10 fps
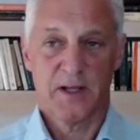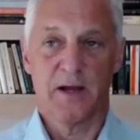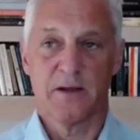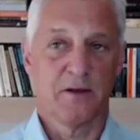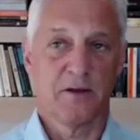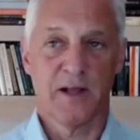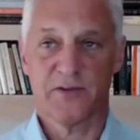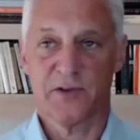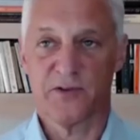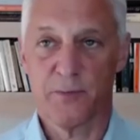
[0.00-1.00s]
Now, you, will
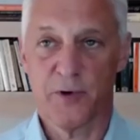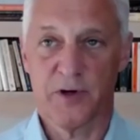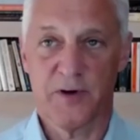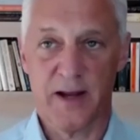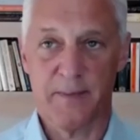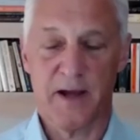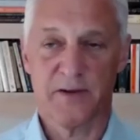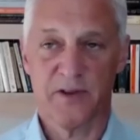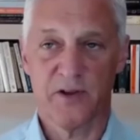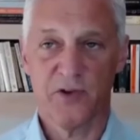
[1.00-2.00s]
ask at some point, no doubt,
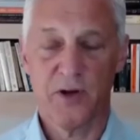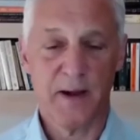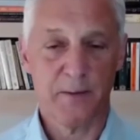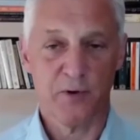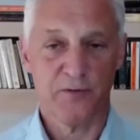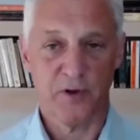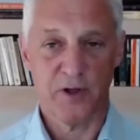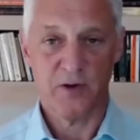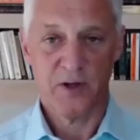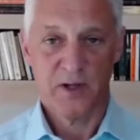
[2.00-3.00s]
about the Citibank
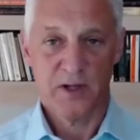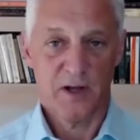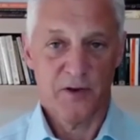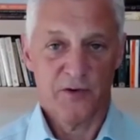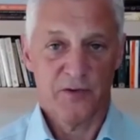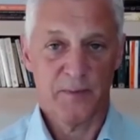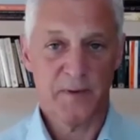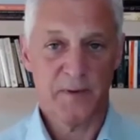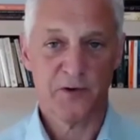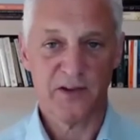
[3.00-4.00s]
portfolio, and there are some
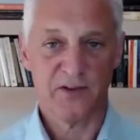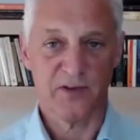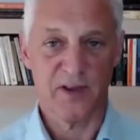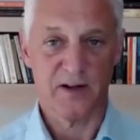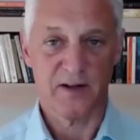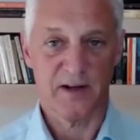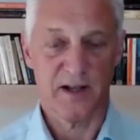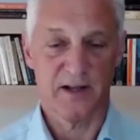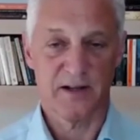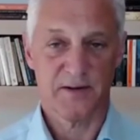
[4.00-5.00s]
interesting assets in there,
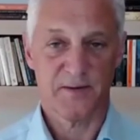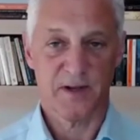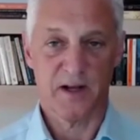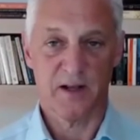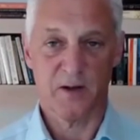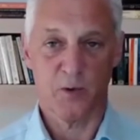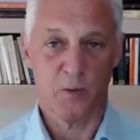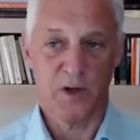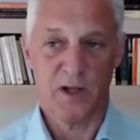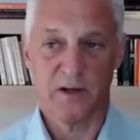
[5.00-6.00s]
and uh,
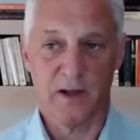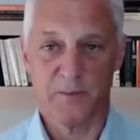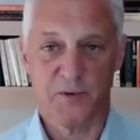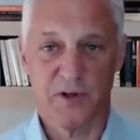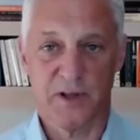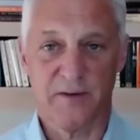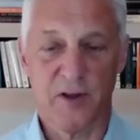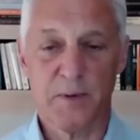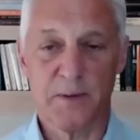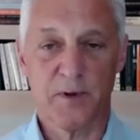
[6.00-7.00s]
we and I'm sure a lot of
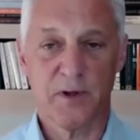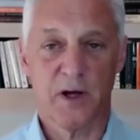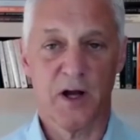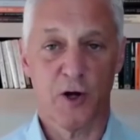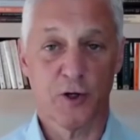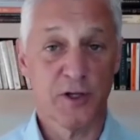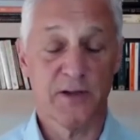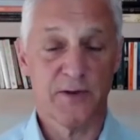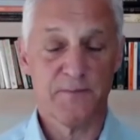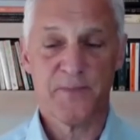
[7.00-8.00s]
other people are looking
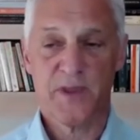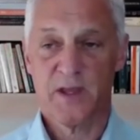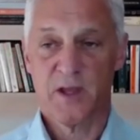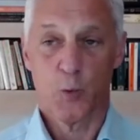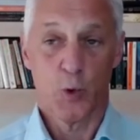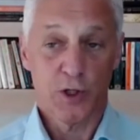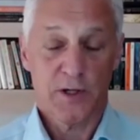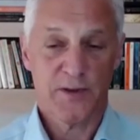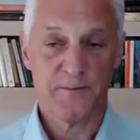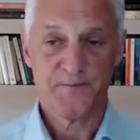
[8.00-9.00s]
at them. We'll look
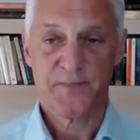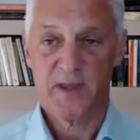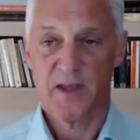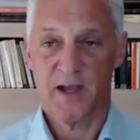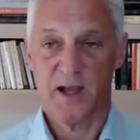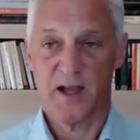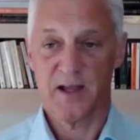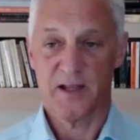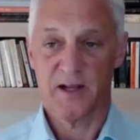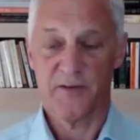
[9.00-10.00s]
at them uh,
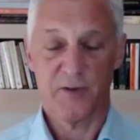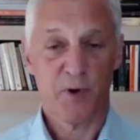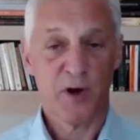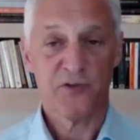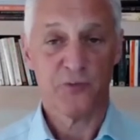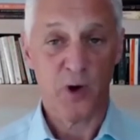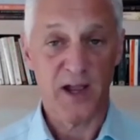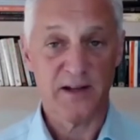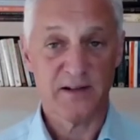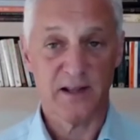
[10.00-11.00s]
if the price is
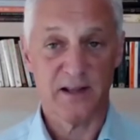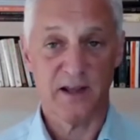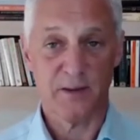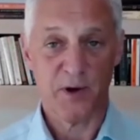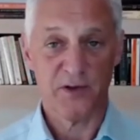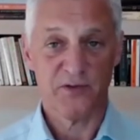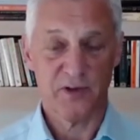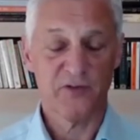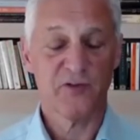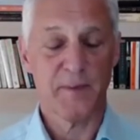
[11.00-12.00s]
right, and, and the price
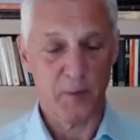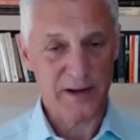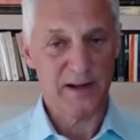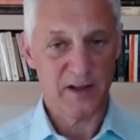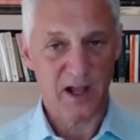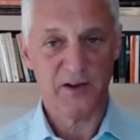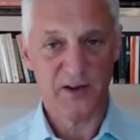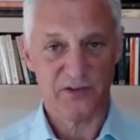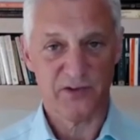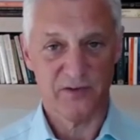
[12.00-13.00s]
needs to be right in the
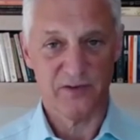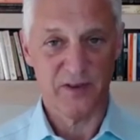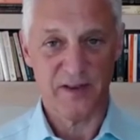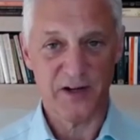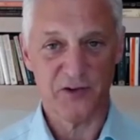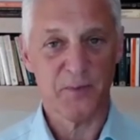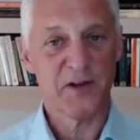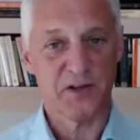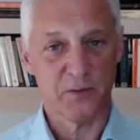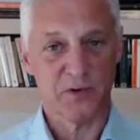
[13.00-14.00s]
context of, that I just
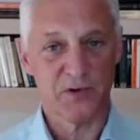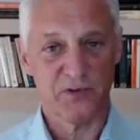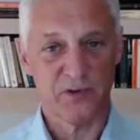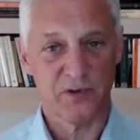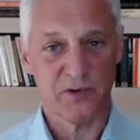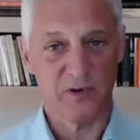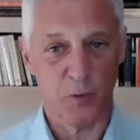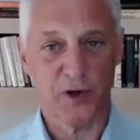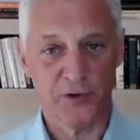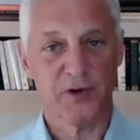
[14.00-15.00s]
mentioned, which is you know, what
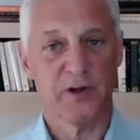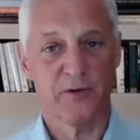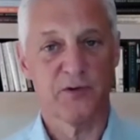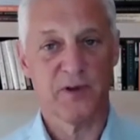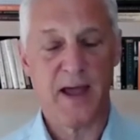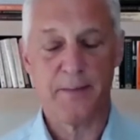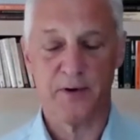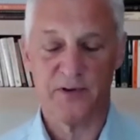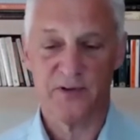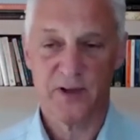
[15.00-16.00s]
the alternative use of
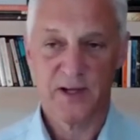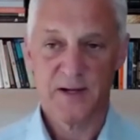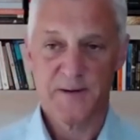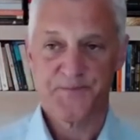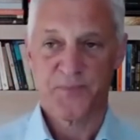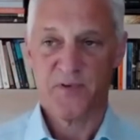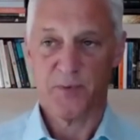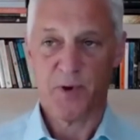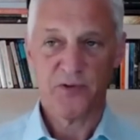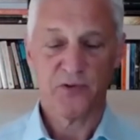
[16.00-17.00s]
capital is,
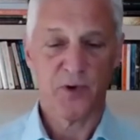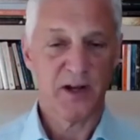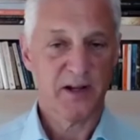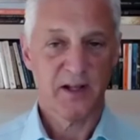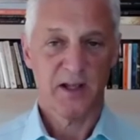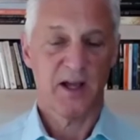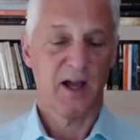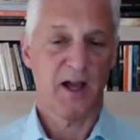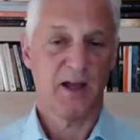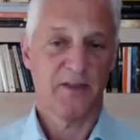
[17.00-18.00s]
the price is right,
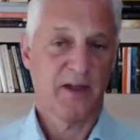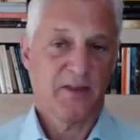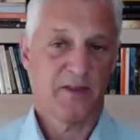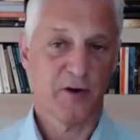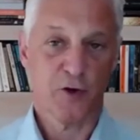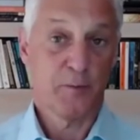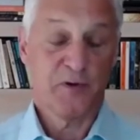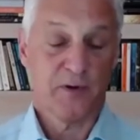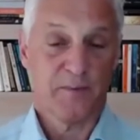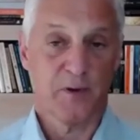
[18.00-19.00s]
uh, then there could be
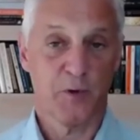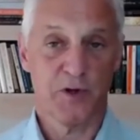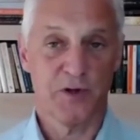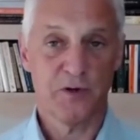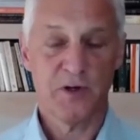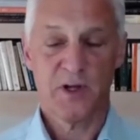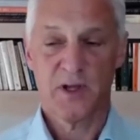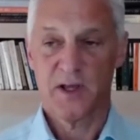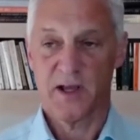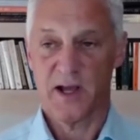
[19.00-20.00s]
something that we could do.
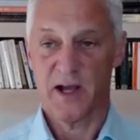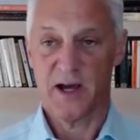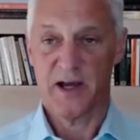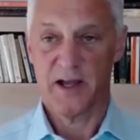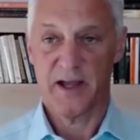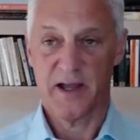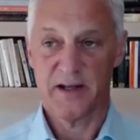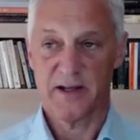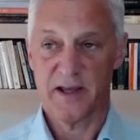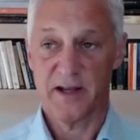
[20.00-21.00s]
Uh,
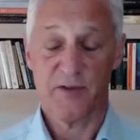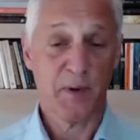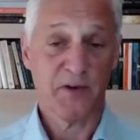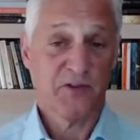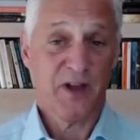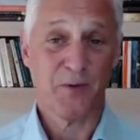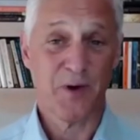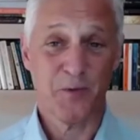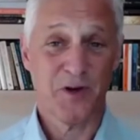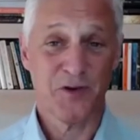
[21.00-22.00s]
and, uh, and, if the price is not
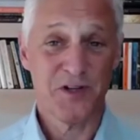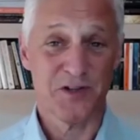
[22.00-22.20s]
right, we don't need